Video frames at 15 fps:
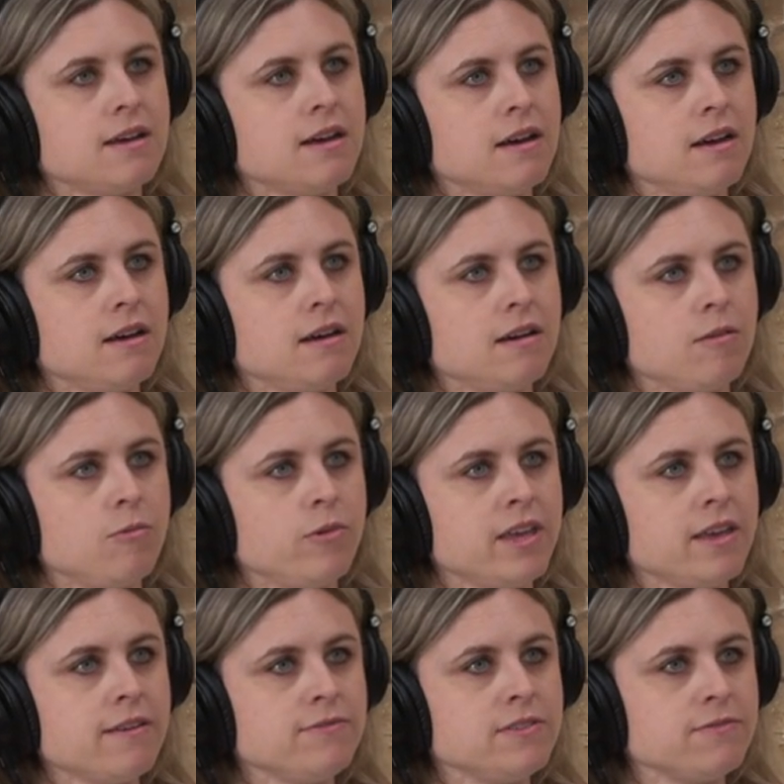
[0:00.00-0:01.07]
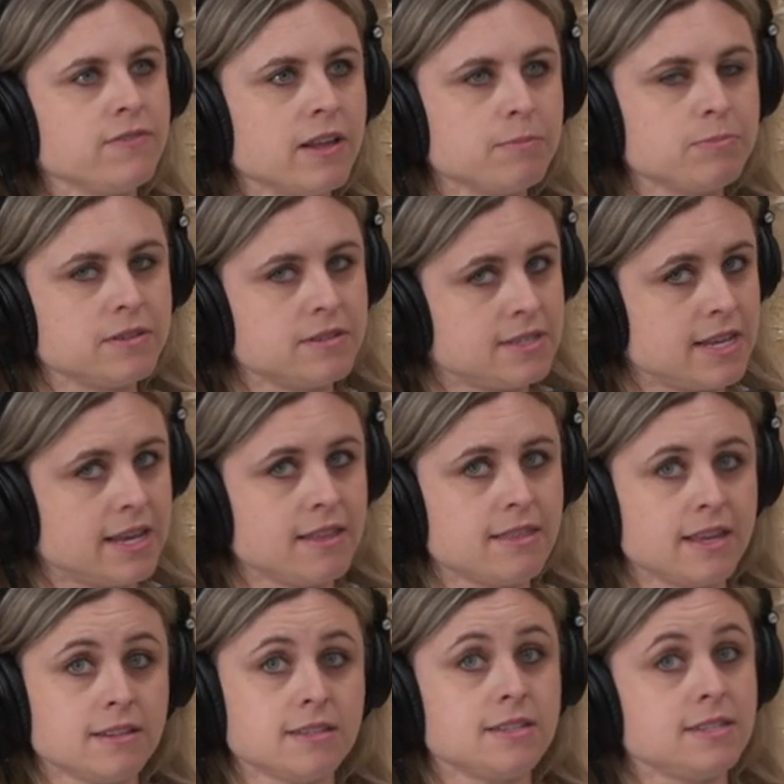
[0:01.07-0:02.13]
Uh, we have developed this thing
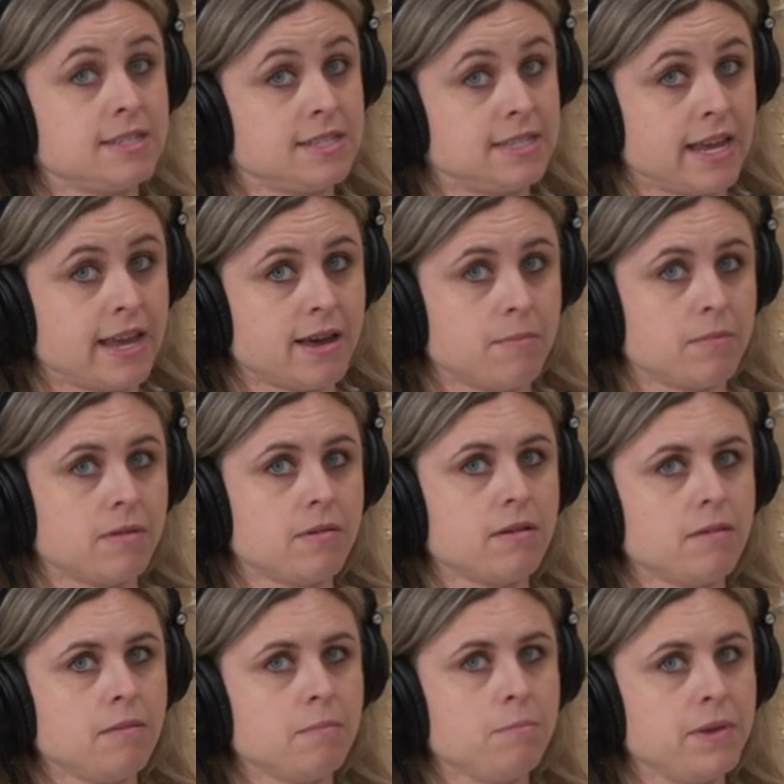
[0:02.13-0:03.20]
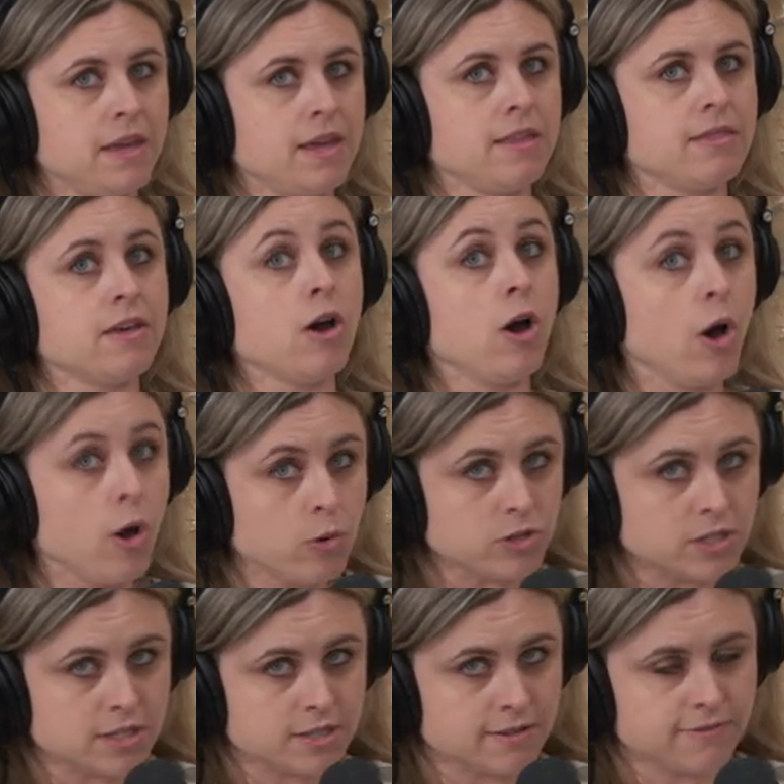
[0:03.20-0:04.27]
thanks to Sam being the
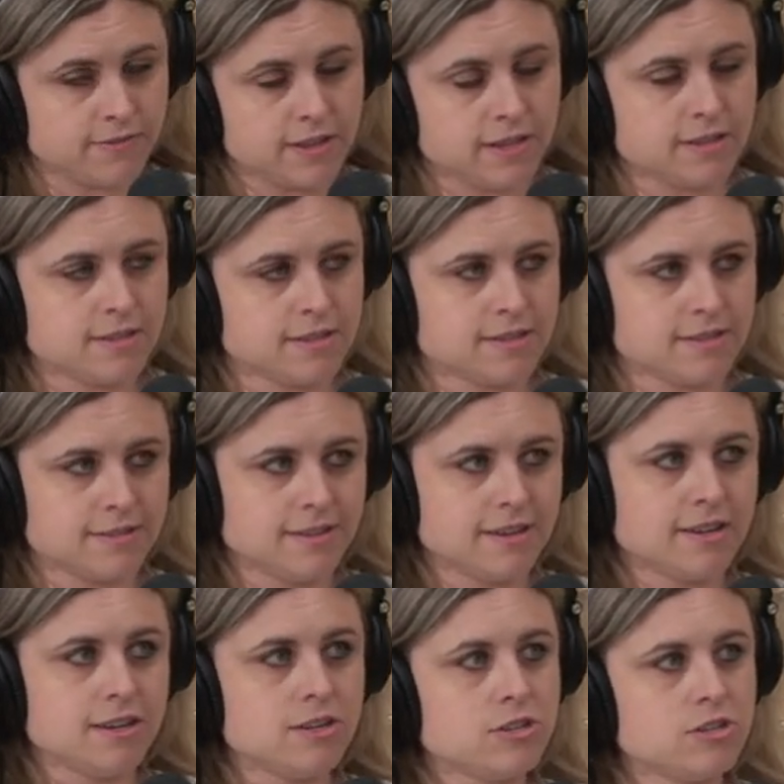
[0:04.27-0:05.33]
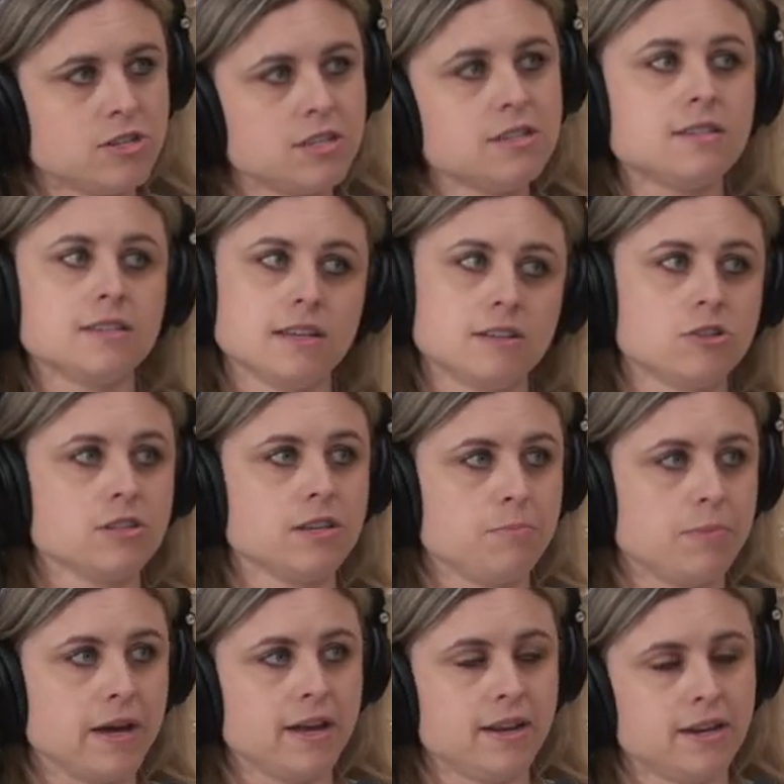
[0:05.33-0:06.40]
host of this. She essentially
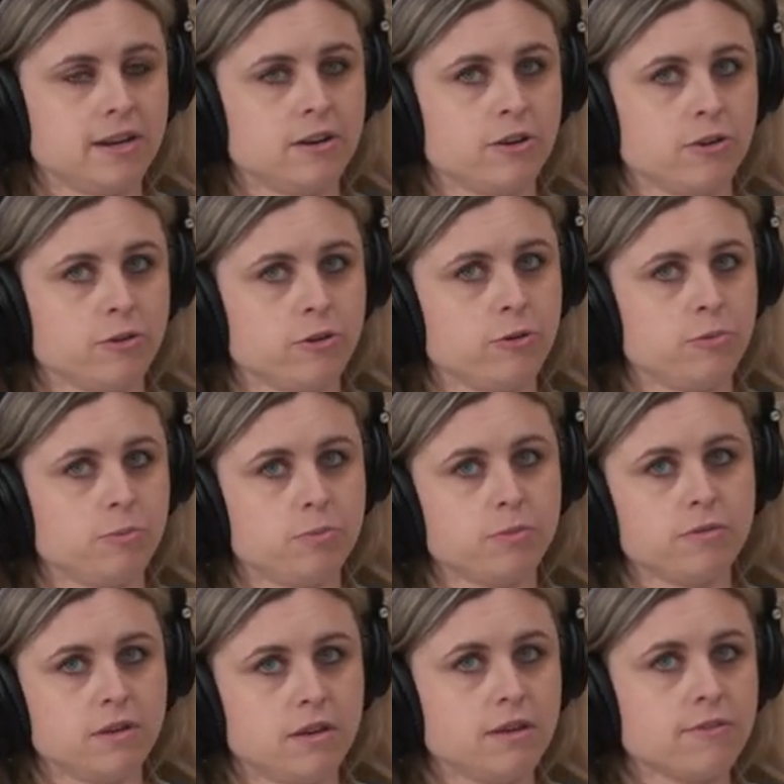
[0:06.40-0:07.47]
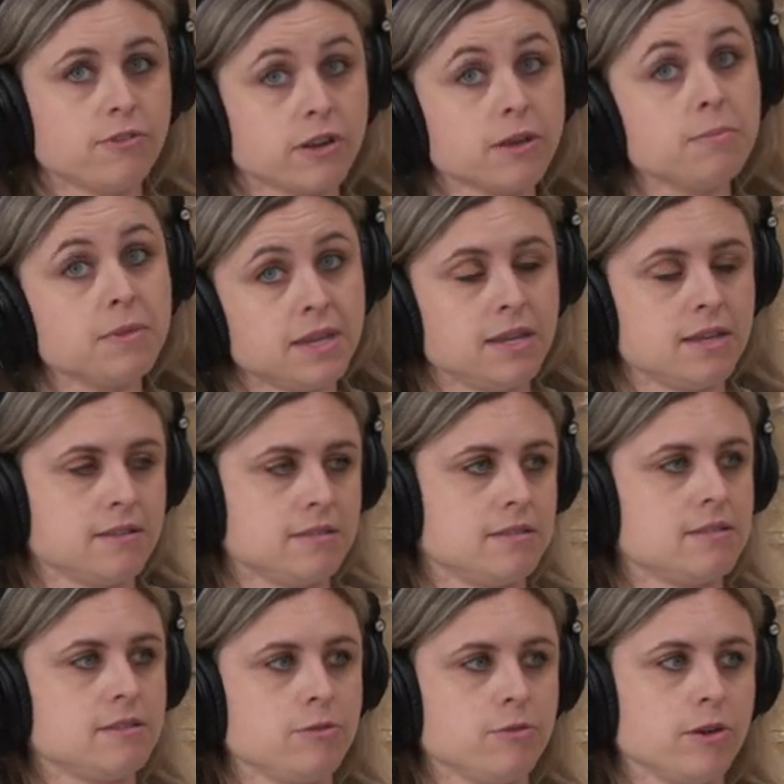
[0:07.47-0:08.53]
pioneered a group for
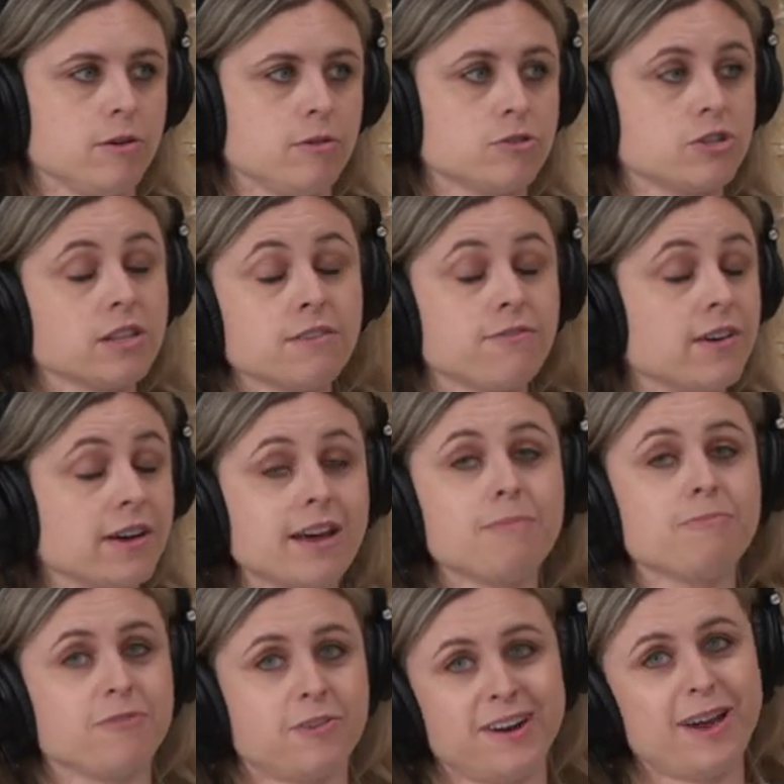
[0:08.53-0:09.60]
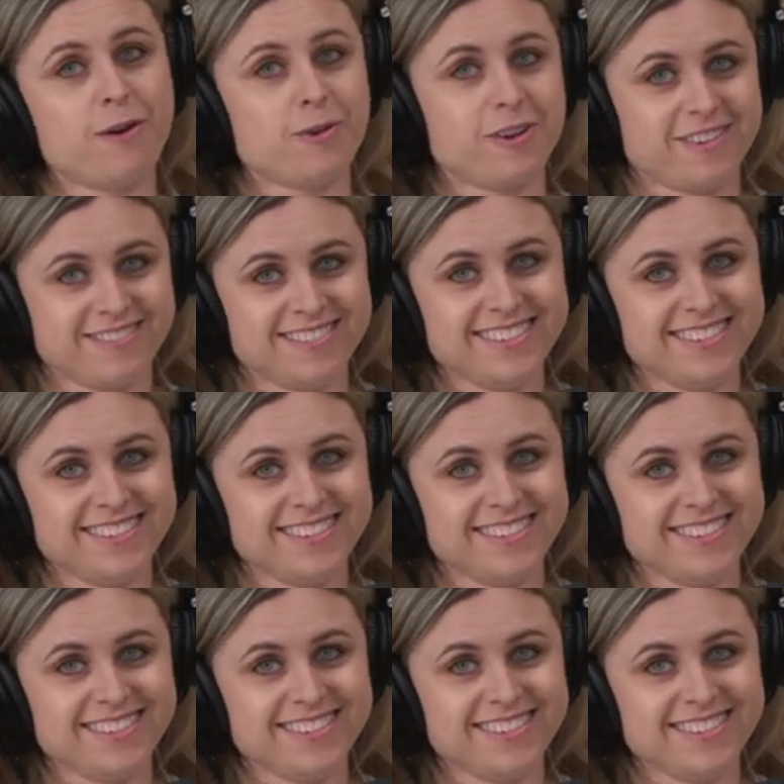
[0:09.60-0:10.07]
comedians to go shut the fuck up for an hour.